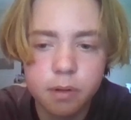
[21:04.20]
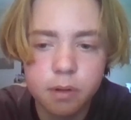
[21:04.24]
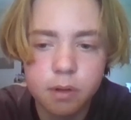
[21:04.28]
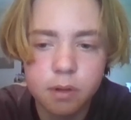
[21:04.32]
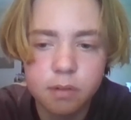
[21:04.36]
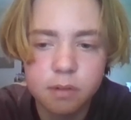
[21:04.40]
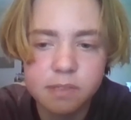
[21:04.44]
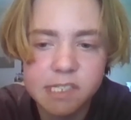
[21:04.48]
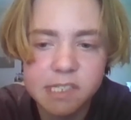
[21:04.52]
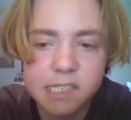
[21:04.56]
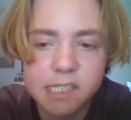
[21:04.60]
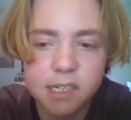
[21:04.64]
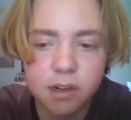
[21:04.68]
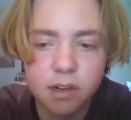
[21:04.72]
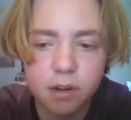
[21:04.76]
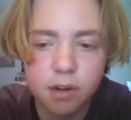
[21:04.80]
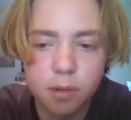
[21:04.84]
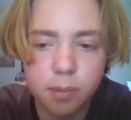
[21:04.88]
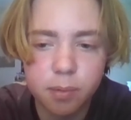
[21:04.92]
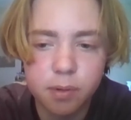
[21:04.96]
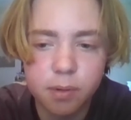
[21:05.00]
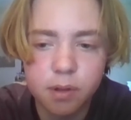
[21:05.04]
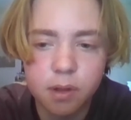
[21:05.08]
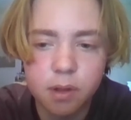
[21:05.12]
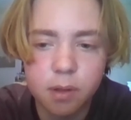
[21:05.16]
I've started up
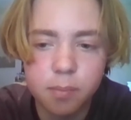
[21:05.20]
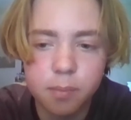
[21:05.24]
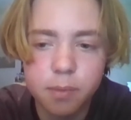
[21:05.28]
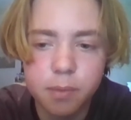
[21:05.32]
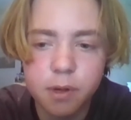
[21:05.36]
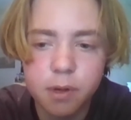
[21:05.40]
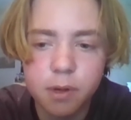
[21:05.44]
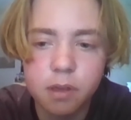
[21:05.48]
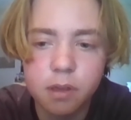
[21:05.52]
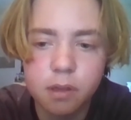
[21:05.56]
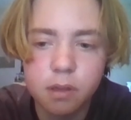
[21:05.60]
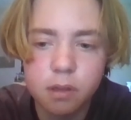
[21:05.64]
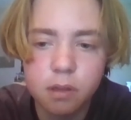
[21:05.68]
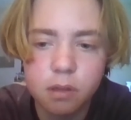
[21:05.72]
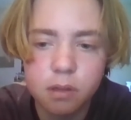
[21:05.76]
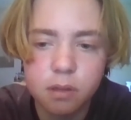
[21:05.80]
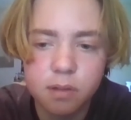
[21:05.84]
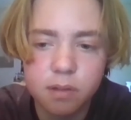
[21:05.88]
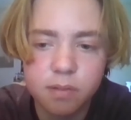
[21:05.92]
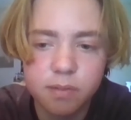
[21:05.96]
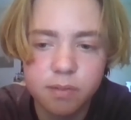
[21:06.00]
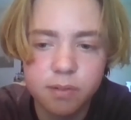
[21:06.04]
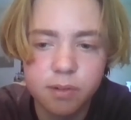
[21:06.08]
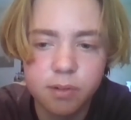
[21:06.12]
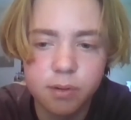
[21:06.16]
a company
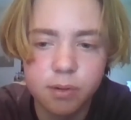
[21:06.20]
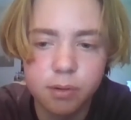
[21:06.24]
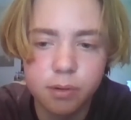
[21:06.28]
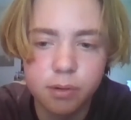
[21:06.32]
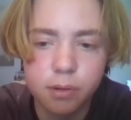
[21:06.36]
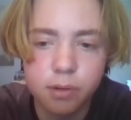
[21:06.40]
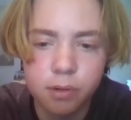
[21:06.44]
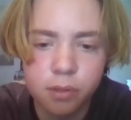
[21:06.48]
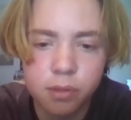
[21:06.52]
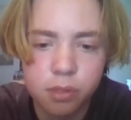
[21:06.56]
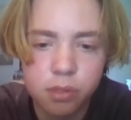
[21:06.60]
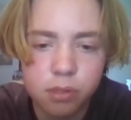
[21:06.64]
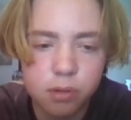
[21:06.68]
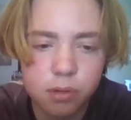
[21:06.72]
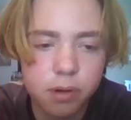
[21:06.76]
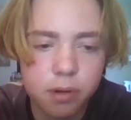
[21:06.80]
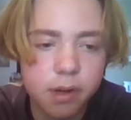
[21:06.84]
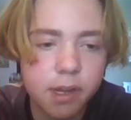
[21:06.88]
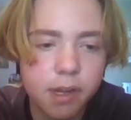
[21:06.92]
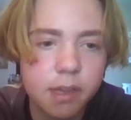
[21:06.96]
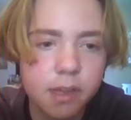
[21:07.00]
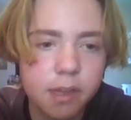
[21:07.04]
for 3D